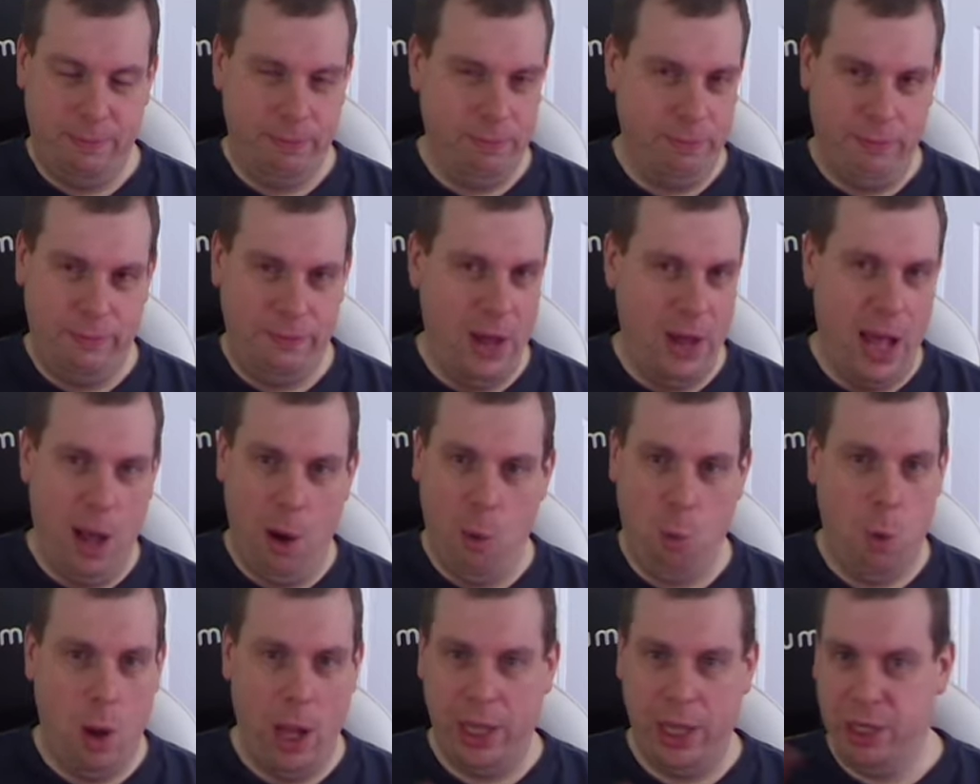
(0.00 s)

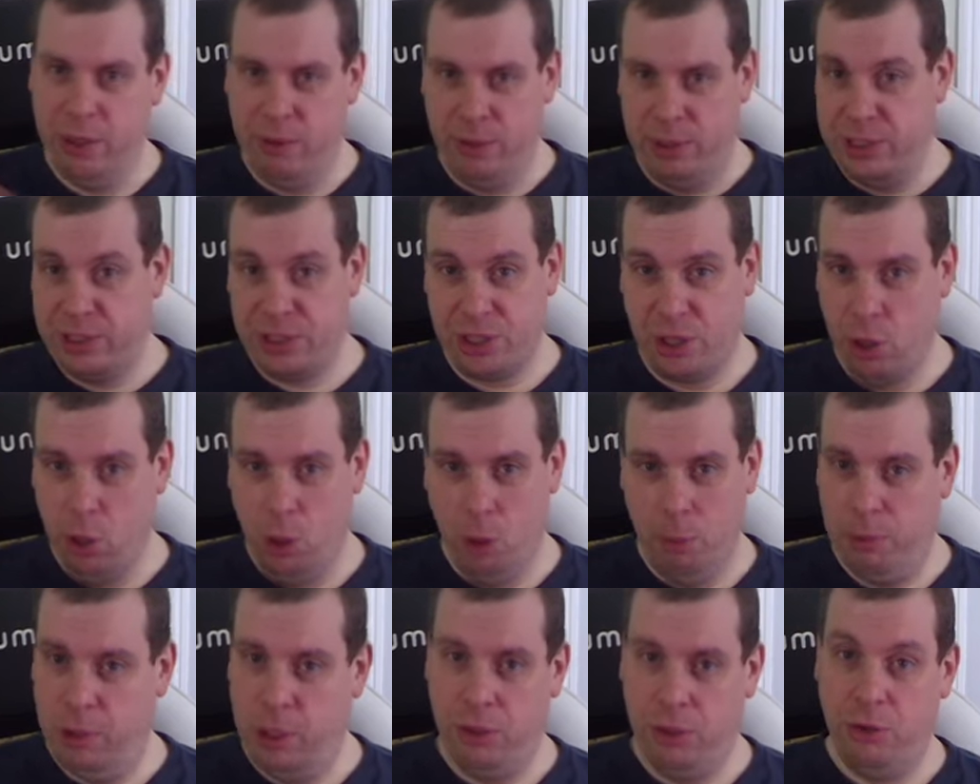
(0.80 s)
far wider in
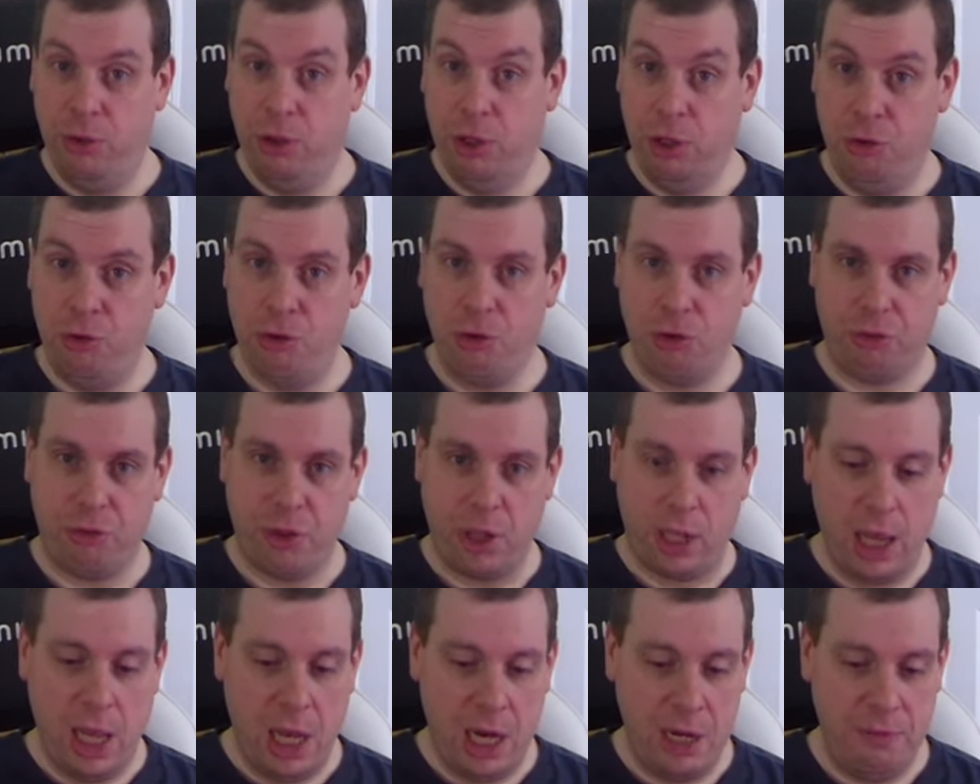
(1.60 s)
scope than just
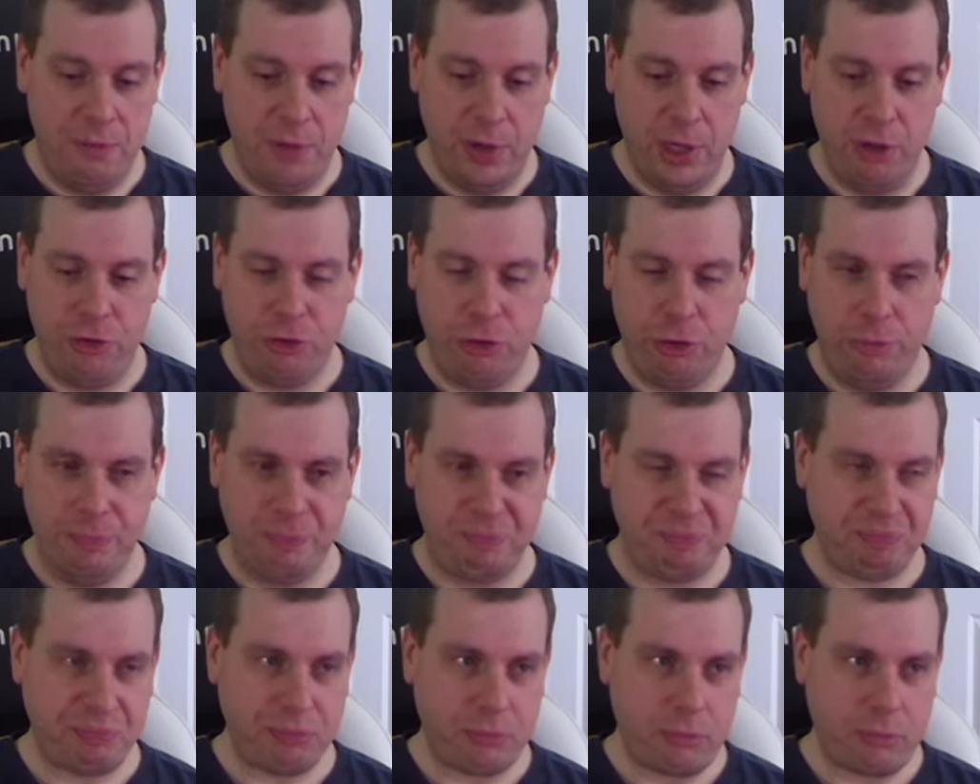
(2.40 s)
the clan invasion.